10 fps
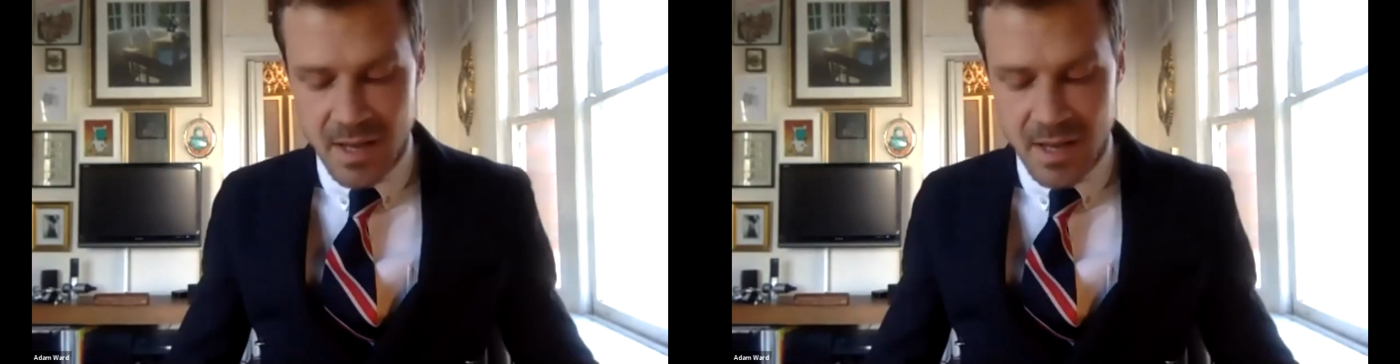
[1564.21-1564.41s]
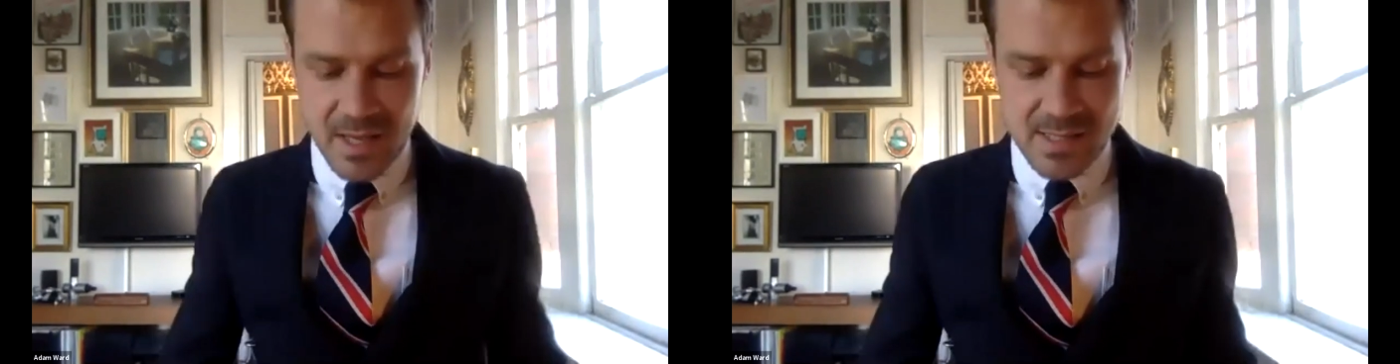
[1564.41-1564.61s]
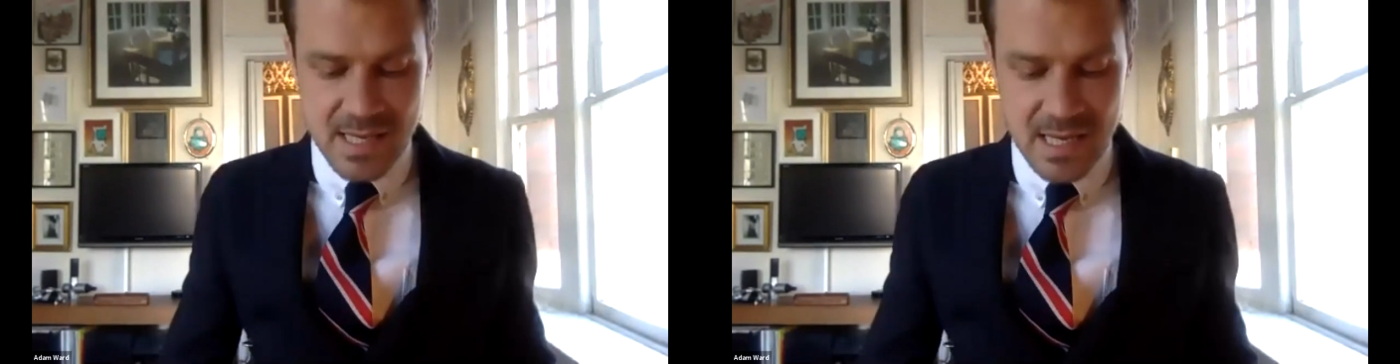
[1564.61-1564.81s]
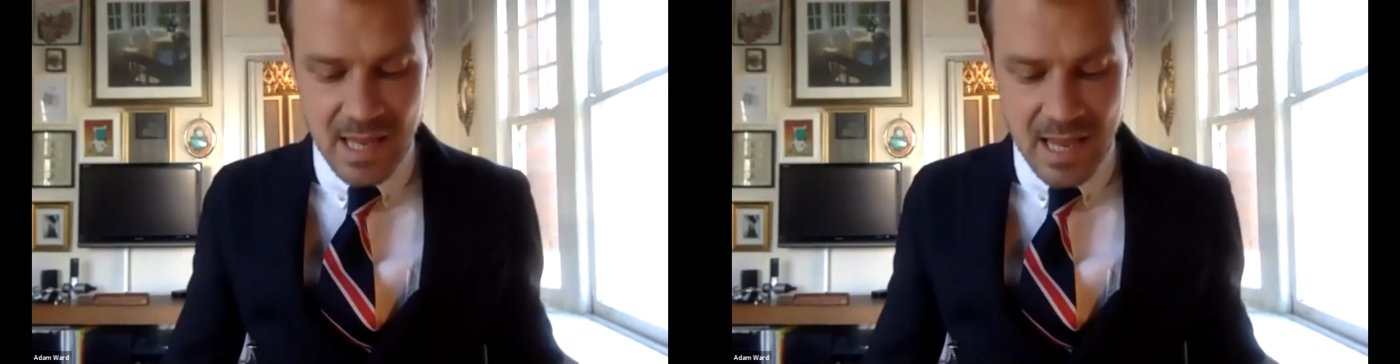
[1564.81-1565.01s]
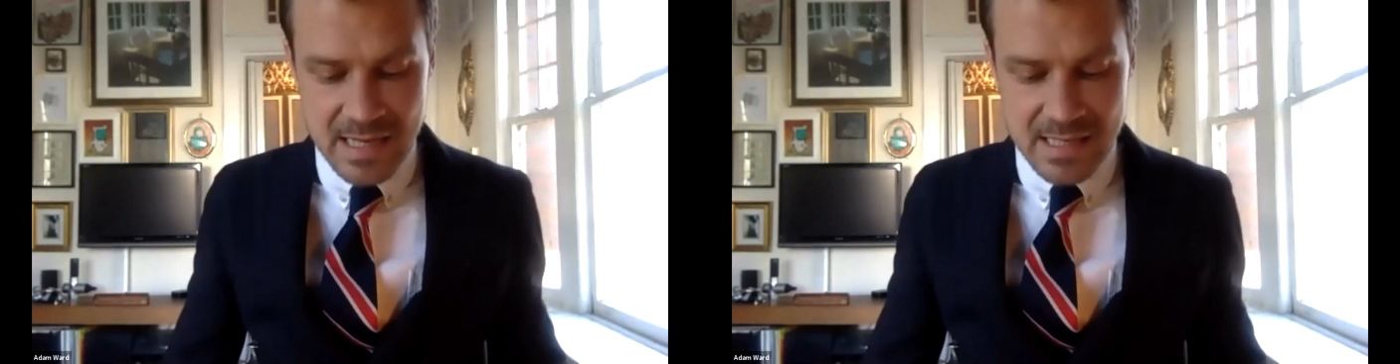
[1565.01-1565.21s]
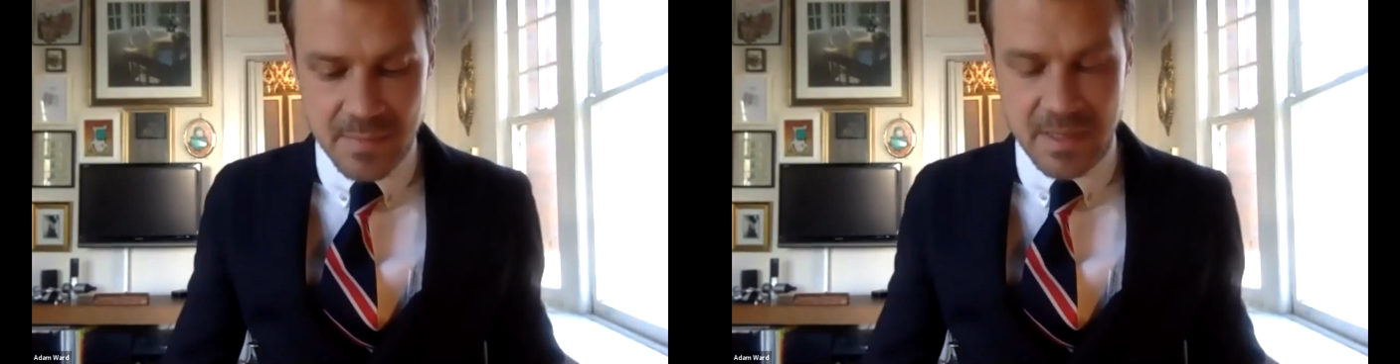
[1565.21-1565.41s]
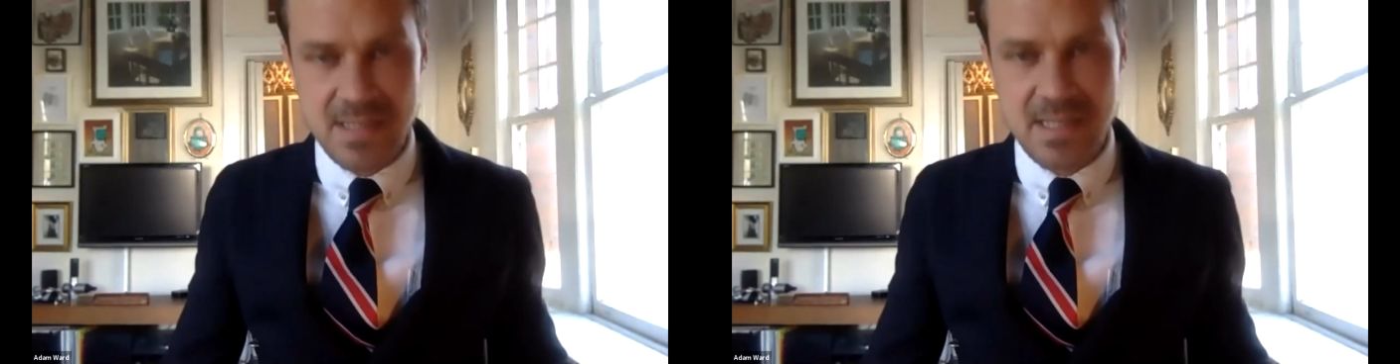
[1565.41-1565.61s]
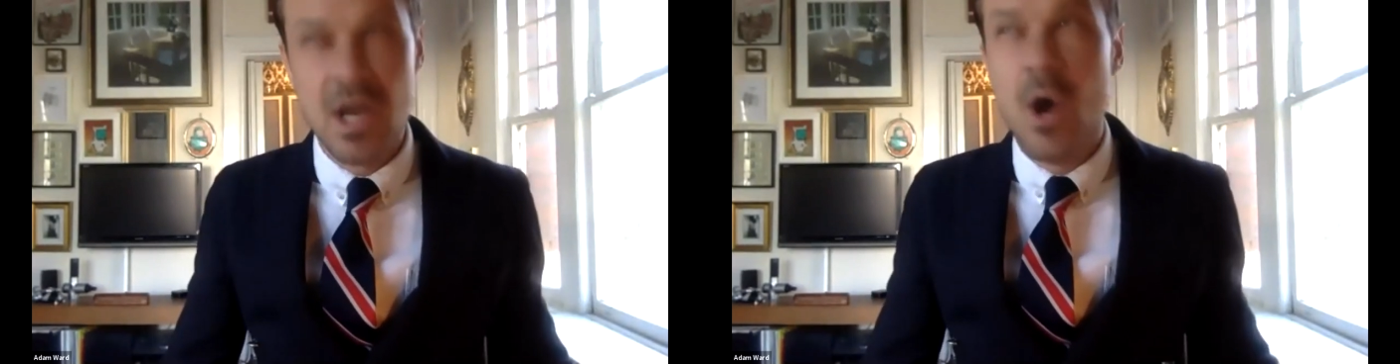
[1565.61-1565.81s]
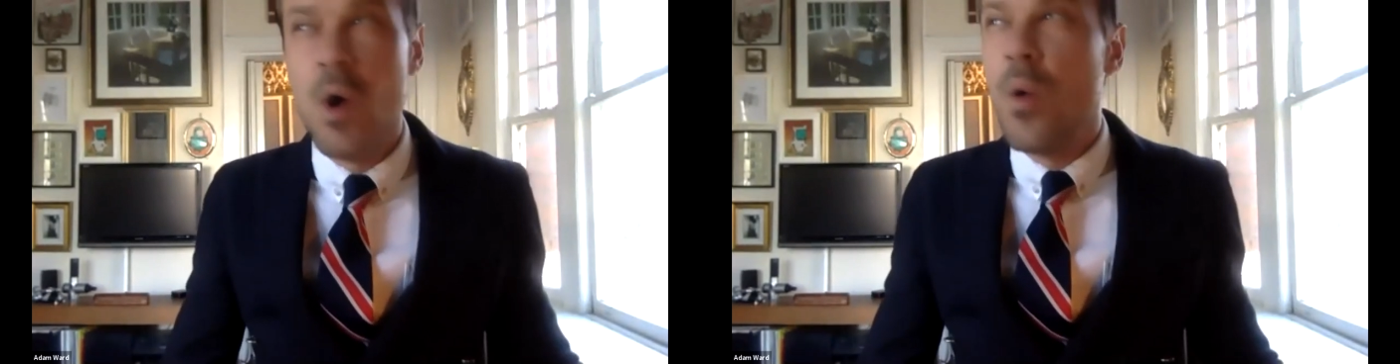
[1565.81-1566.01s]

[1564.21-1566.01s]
because he liked it, because he